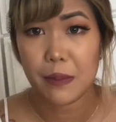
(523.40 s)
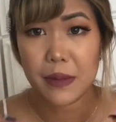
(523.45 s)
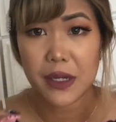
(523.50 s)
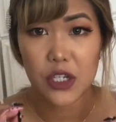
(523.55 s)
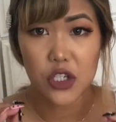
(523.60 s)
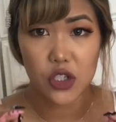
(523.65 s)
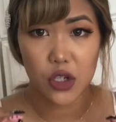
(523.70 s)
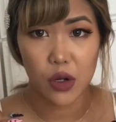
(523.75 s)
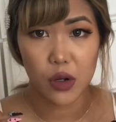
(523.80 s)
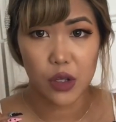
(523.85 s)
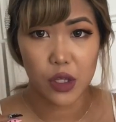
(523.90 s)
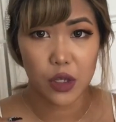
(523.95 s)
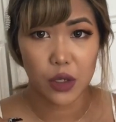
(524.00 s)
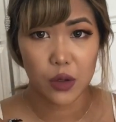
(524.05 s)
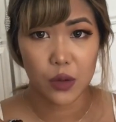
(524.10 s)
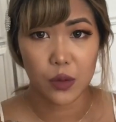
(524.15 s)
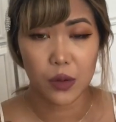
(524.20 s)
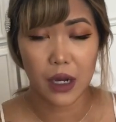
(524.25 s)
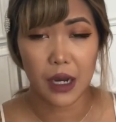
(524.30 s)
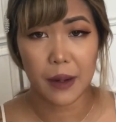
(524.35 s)
me show
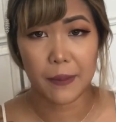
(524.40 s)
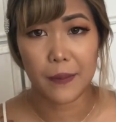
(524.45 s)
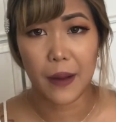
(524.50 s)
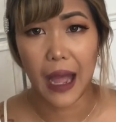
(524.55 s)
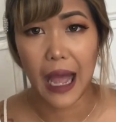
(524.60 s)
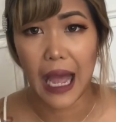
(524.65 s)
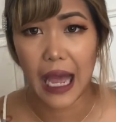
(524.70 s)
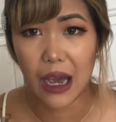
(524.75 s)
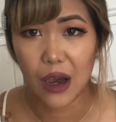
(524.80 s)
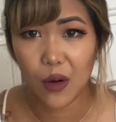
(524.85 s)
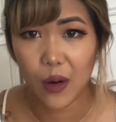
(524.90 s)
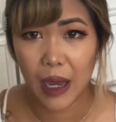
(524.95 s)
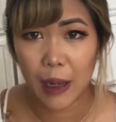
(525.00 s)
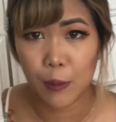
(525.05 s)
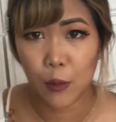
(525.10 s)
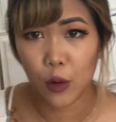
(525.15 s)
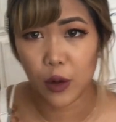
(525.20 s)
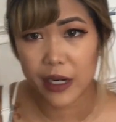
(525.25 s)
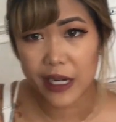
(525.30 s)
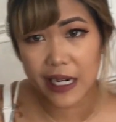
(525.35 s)
you how
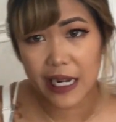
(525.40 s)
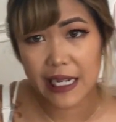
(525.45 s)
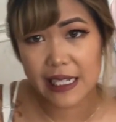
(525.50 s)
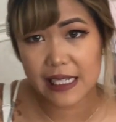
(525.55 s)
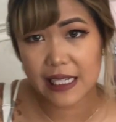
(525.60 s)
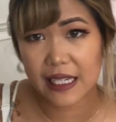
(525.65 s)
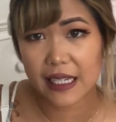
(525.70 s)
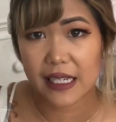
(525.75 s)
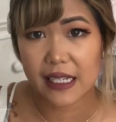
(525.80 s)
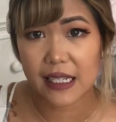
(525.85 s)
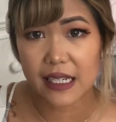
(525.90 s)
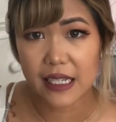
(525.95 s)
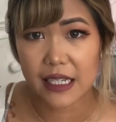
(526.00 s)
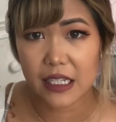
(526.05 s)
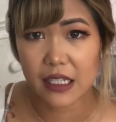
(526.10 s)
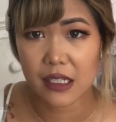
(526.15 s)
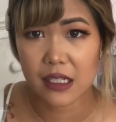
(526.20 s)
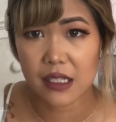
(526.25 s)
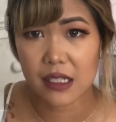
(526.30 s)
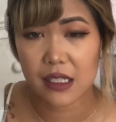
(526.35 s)
I'm organizing
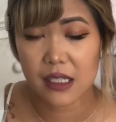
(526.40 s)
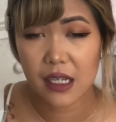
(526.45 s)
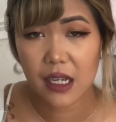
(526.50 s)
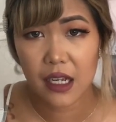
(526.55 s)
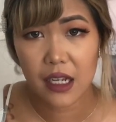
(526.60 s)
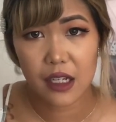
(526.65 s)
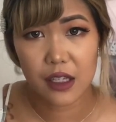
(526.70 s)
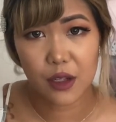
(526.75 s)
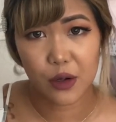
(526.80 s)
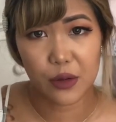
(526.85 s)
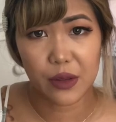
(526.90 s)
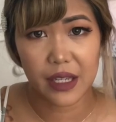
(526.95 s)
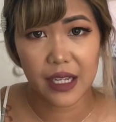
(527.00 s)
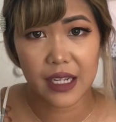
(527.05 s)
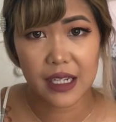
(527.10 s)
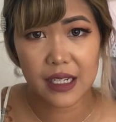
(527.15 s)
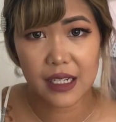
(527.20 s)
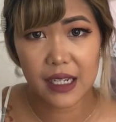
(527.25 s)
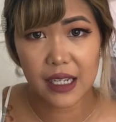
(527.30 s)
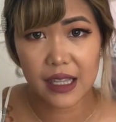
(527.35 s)
Killian's
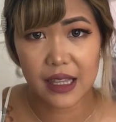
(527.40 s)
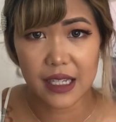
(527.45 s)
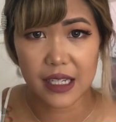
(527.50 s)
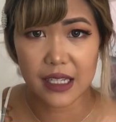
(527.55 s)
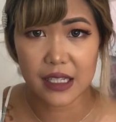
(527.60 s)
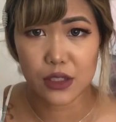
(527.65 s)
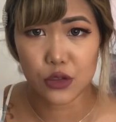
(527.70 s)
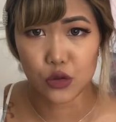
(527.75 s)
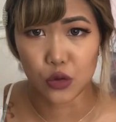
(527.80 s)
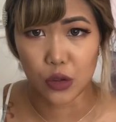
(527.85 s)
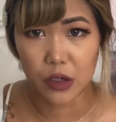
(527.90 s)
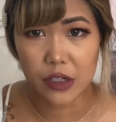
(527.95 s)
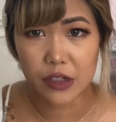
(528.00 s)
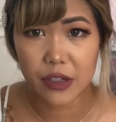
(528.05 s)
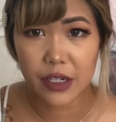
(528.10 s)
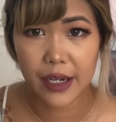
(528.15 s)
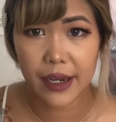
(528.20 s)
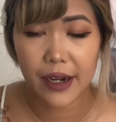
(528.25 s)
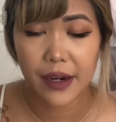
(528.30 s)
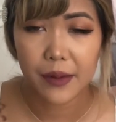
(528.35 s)
clothing in these drawers
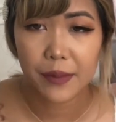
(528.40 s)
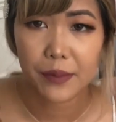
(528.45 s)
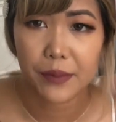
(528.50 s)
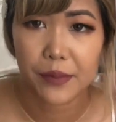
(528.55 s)
right here.